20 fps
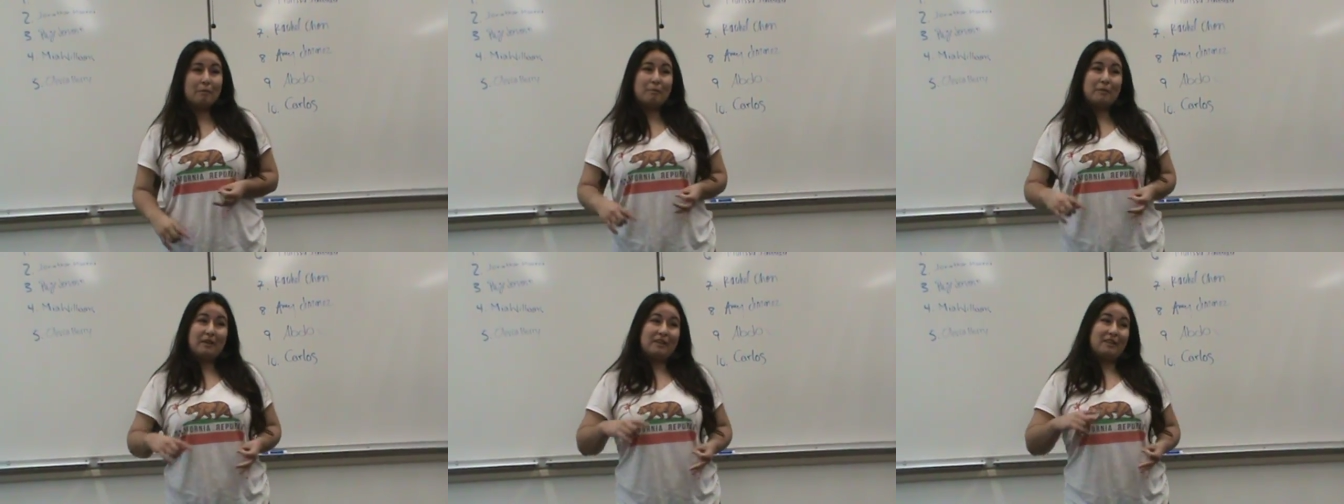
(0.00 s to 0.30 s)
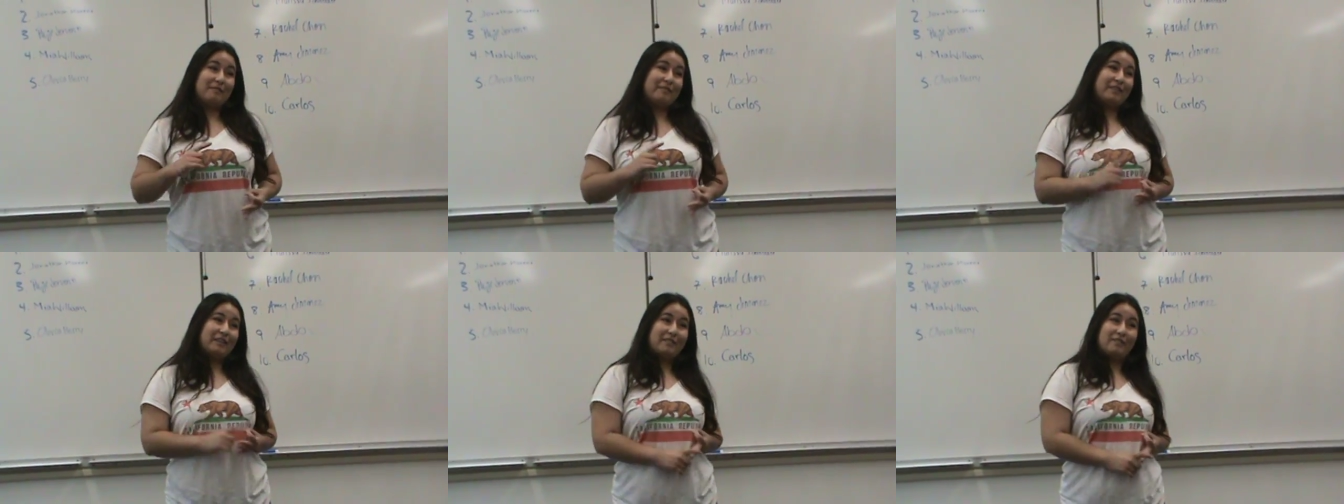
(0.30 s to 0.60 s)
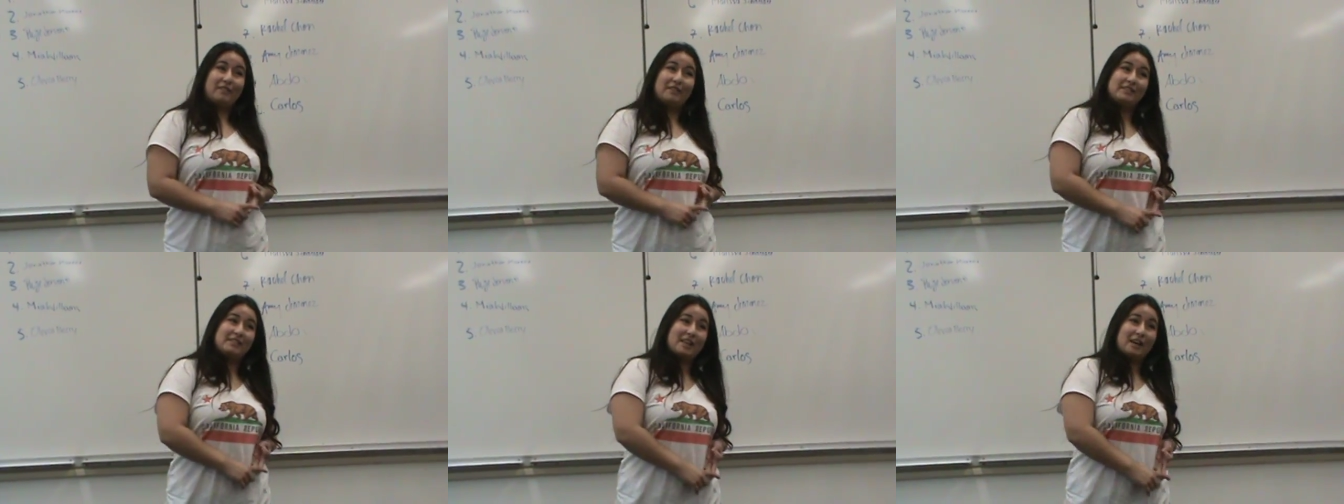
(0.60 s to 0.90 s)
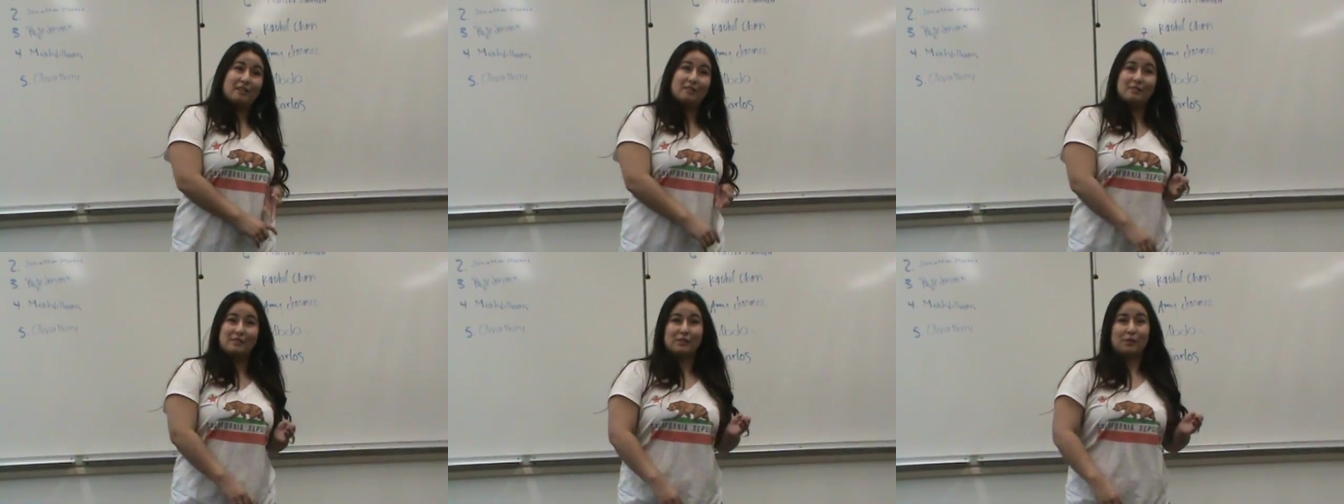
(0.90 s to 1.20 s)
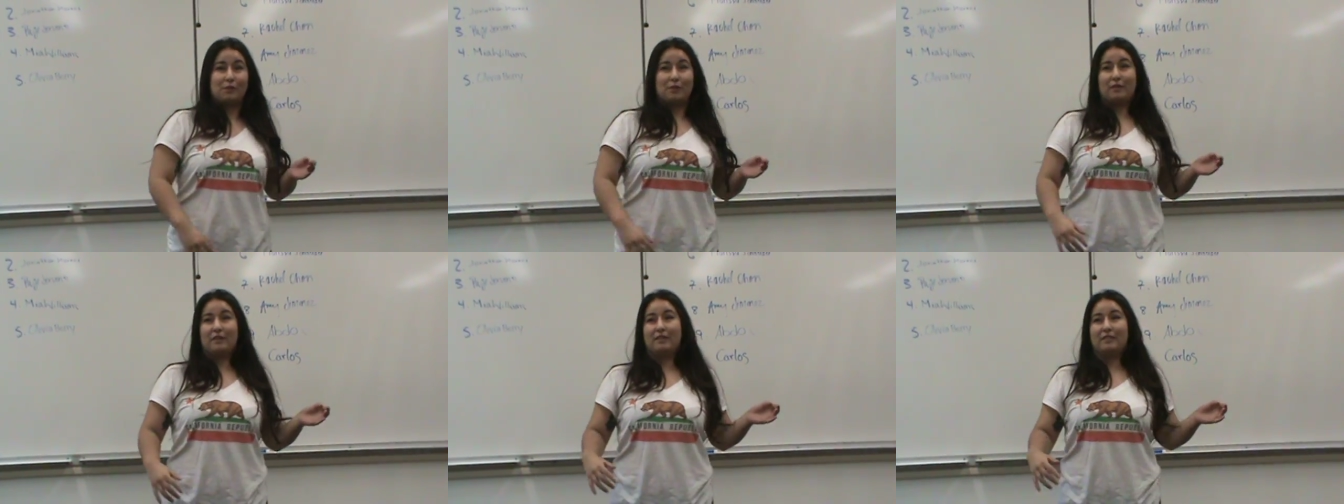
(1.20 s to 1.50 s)
making fun of ourselves,
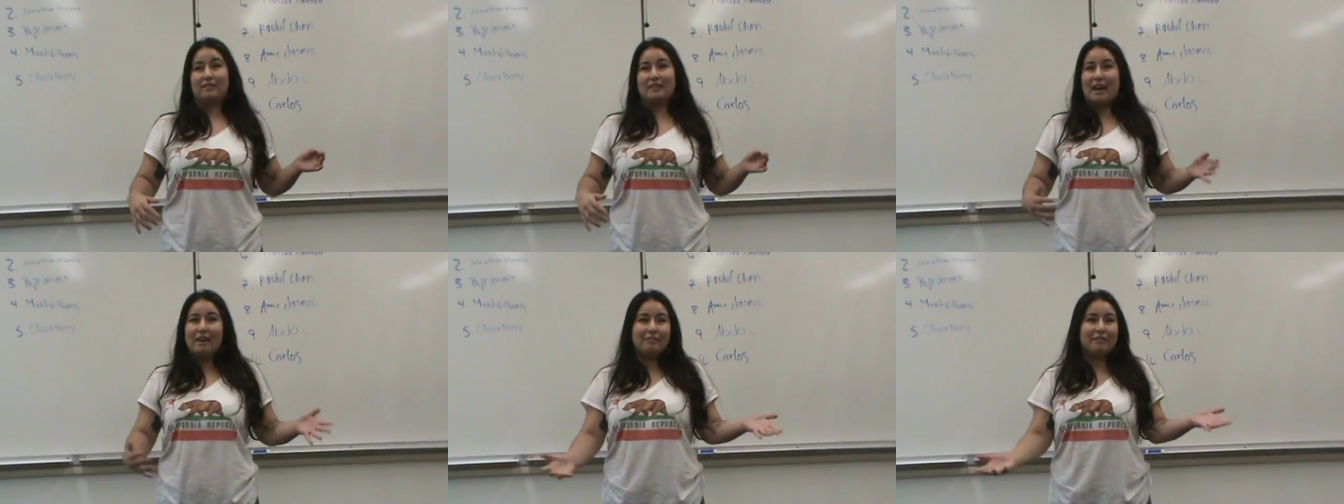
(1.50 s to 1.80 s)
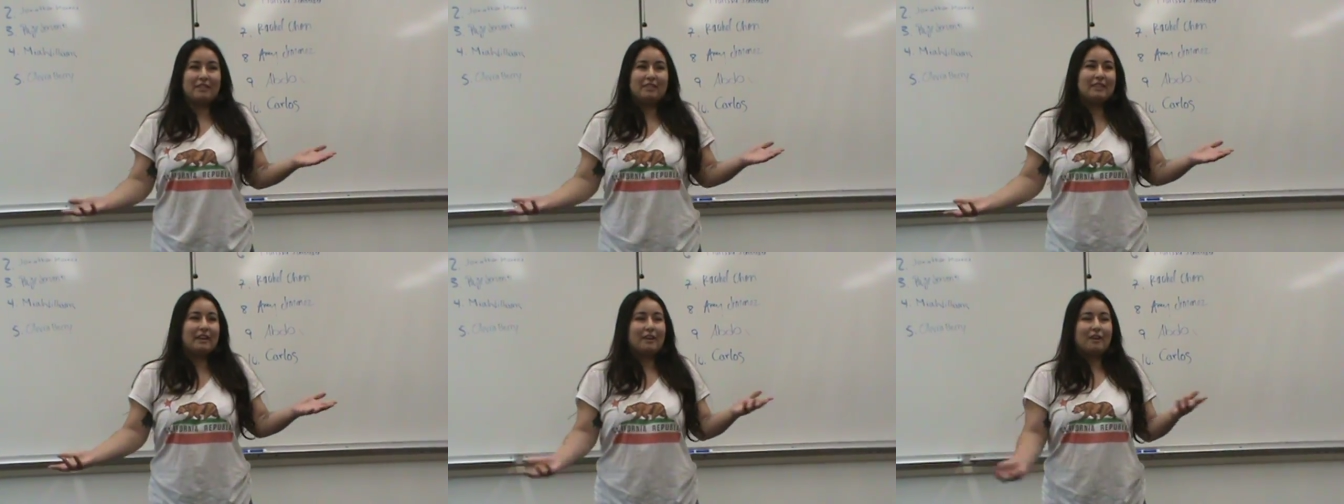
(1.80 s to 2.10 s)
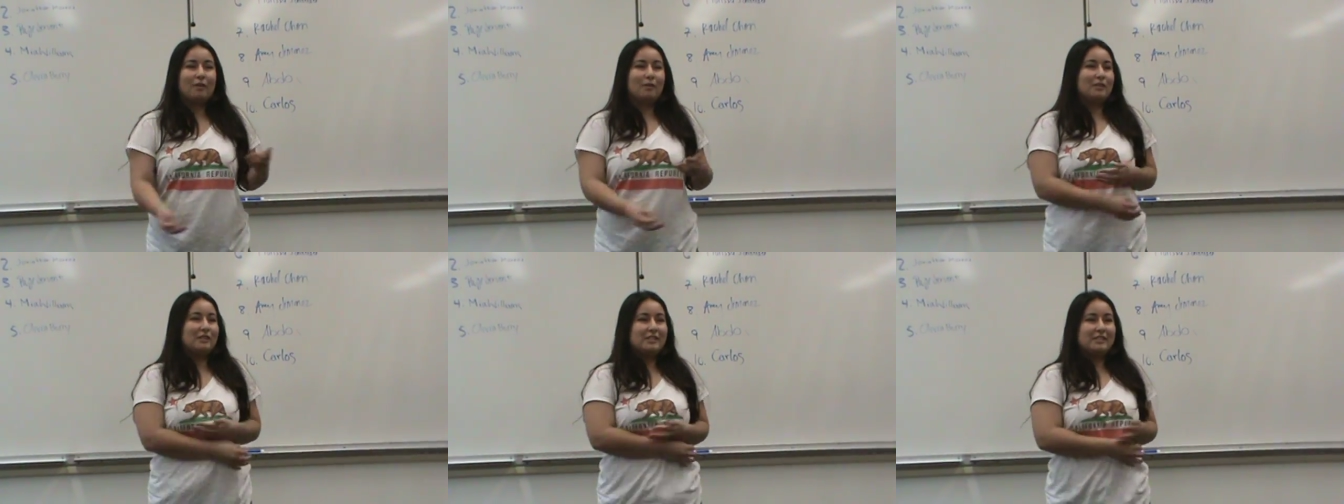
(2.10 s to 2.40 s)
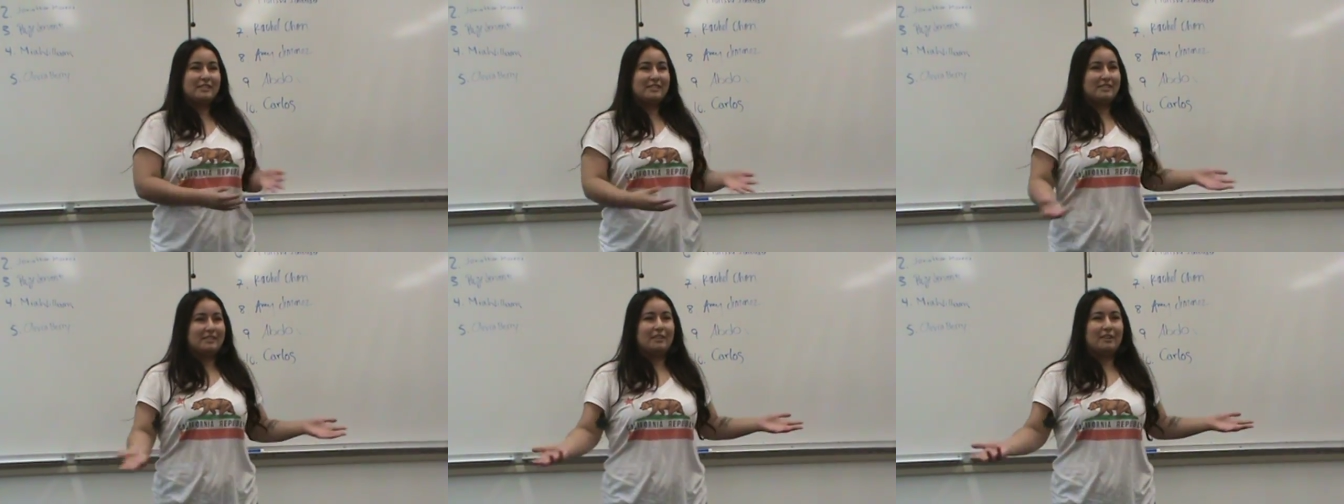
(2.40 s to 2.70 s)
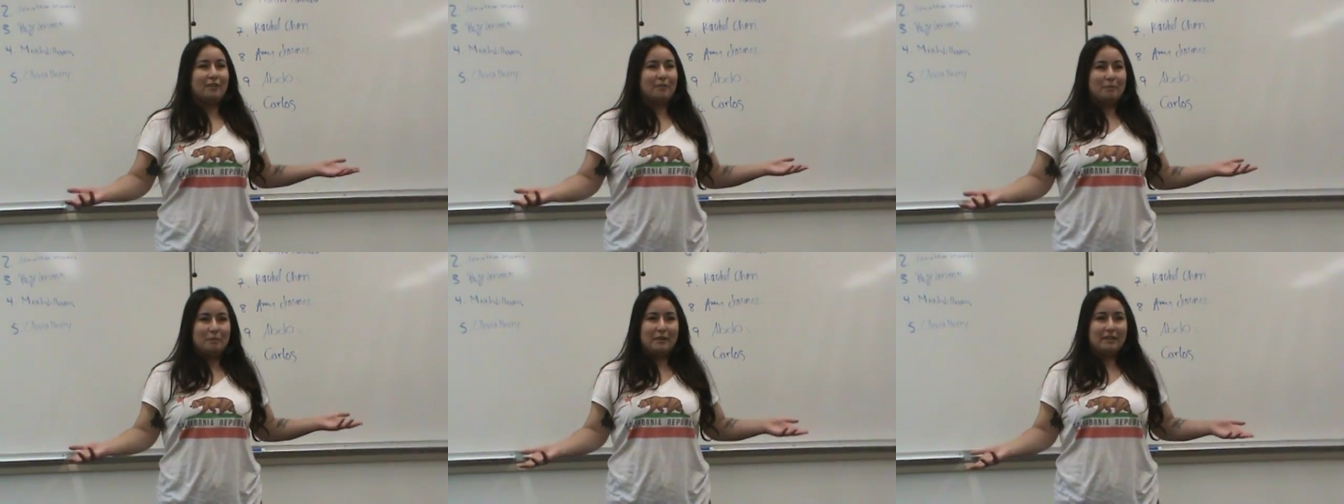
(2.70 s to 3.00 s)
or laughing, like, or we're just, you
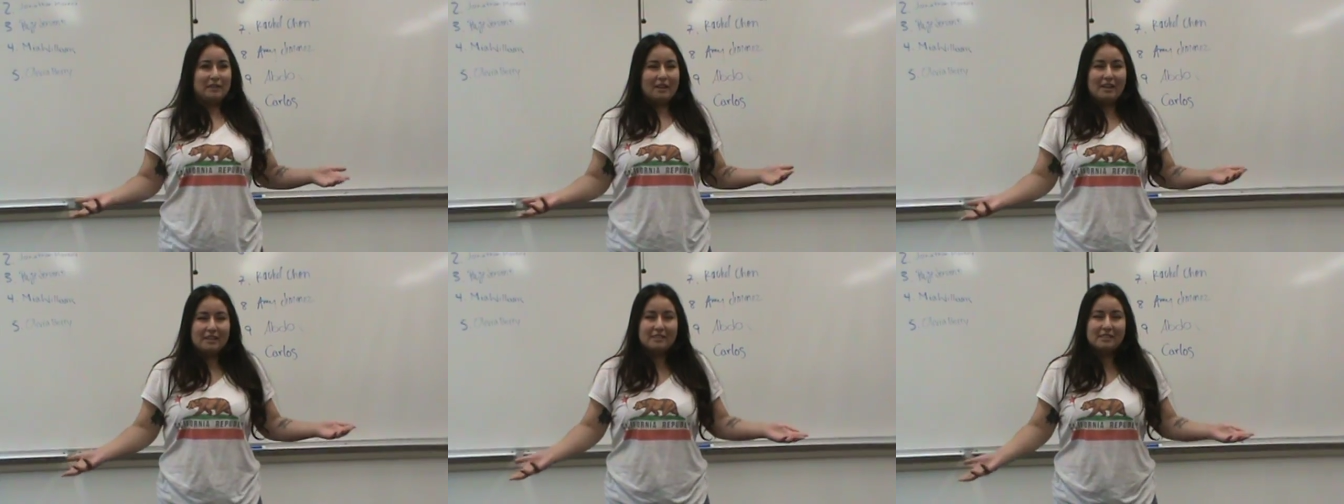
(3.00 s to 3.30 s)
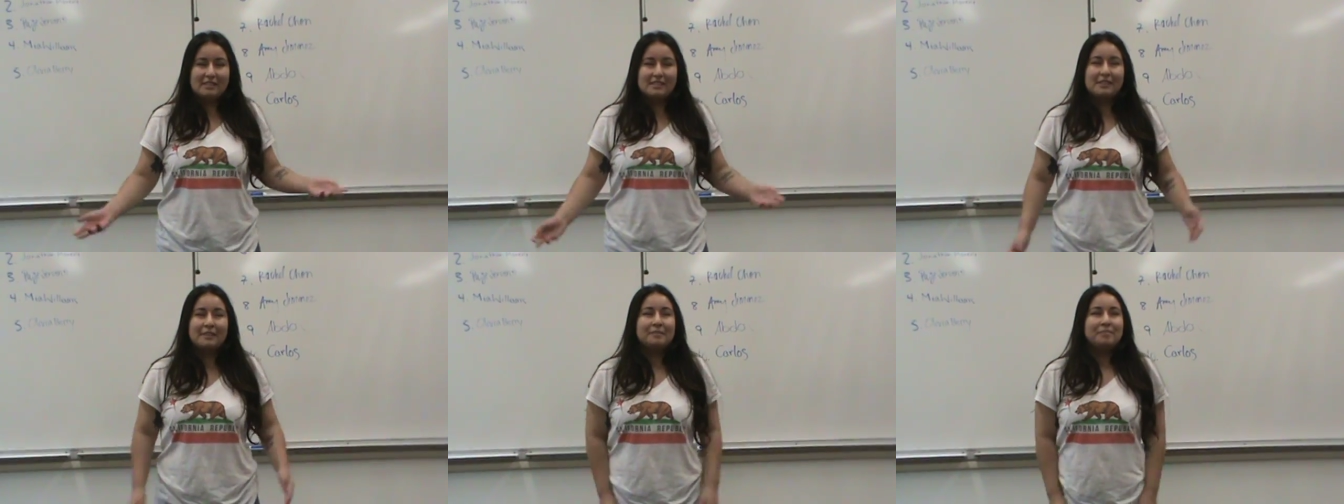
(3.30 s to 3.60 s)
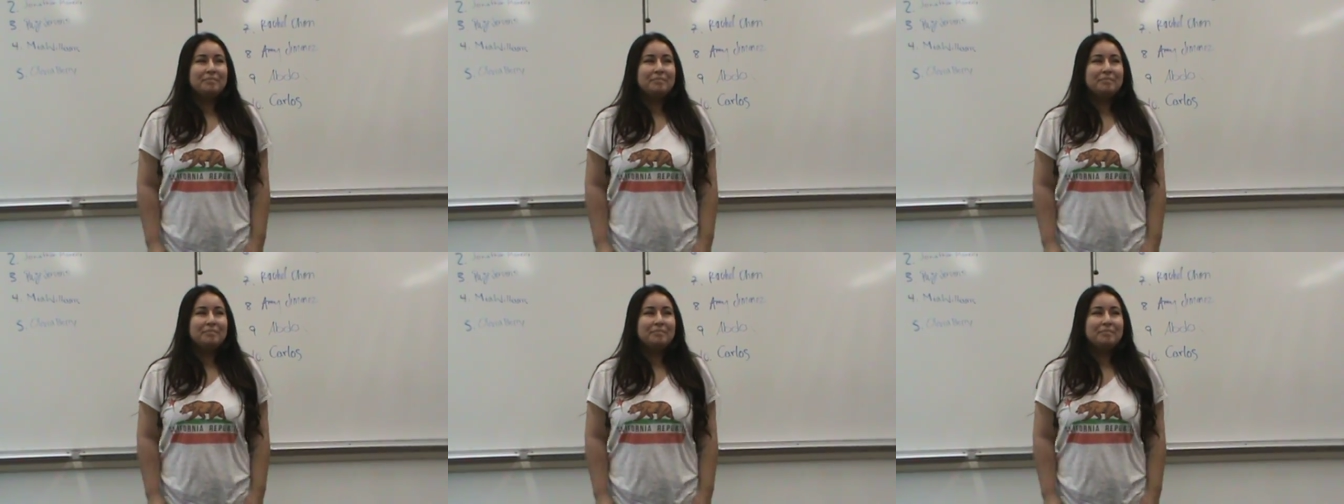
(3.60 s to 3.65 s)
know, being us.